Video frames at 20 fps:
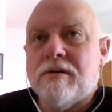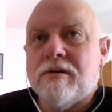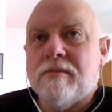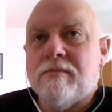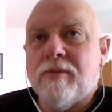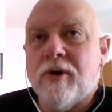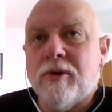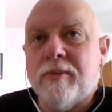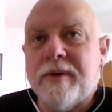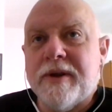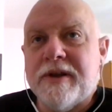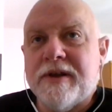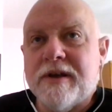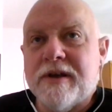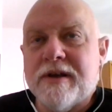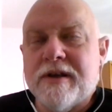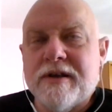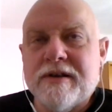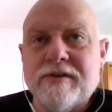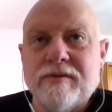Moby
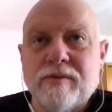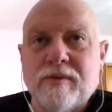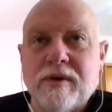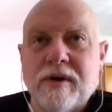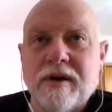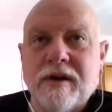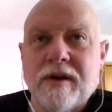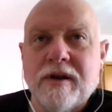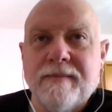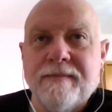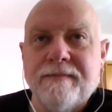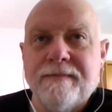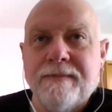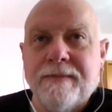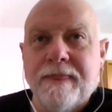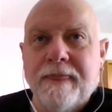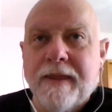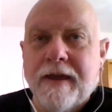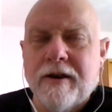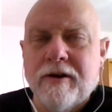Dick is one.
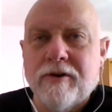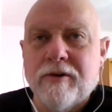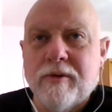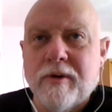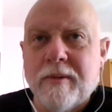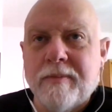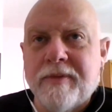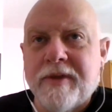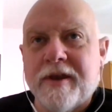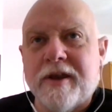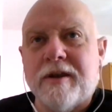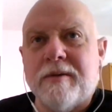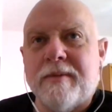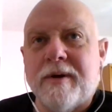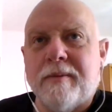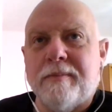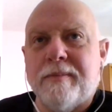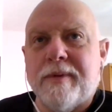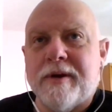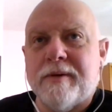I don't know why I'm thinking
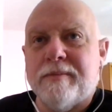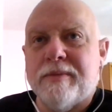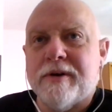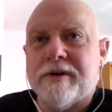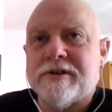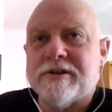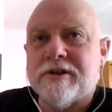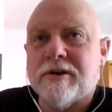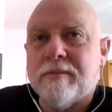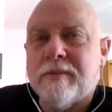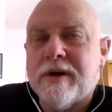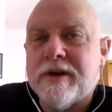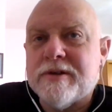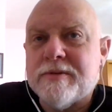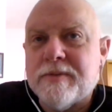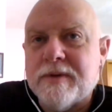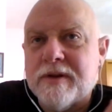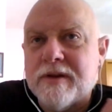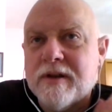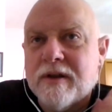about big books so much,
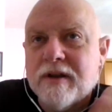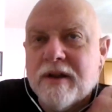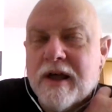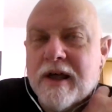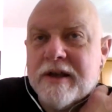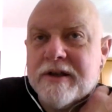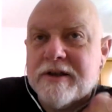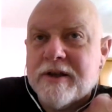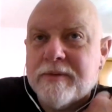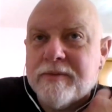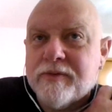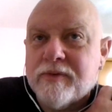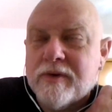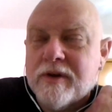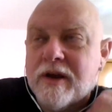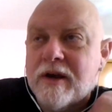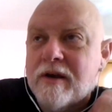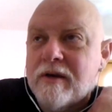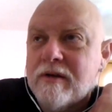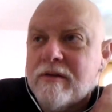but a lot of times when
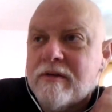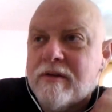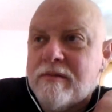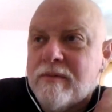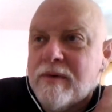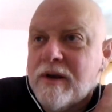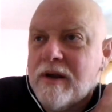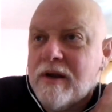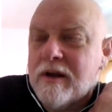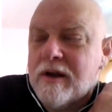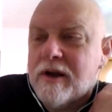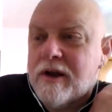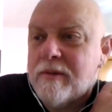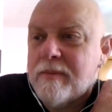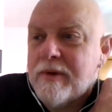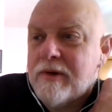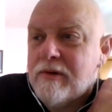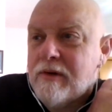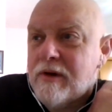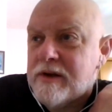I'll come
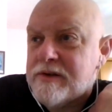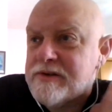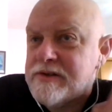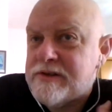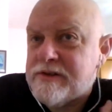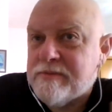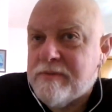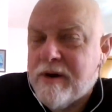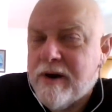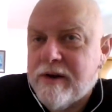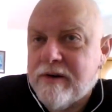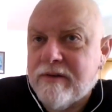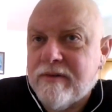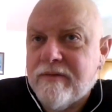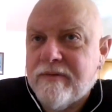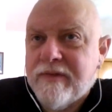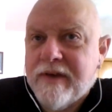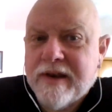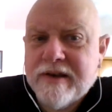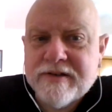across these modern
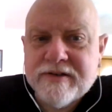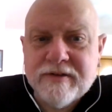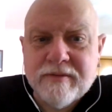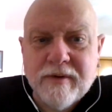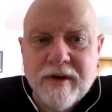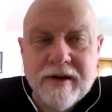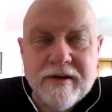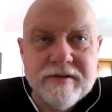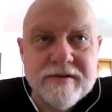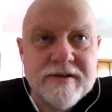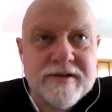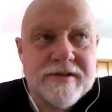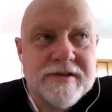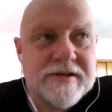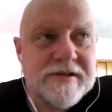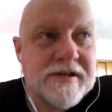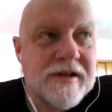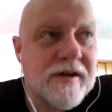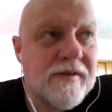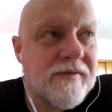fantasy writers and
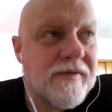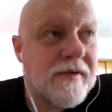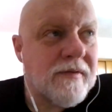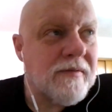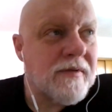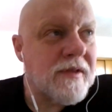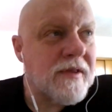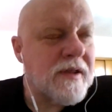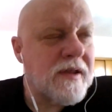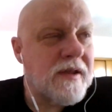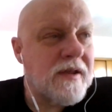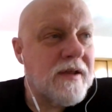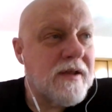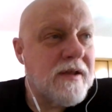stuff, I really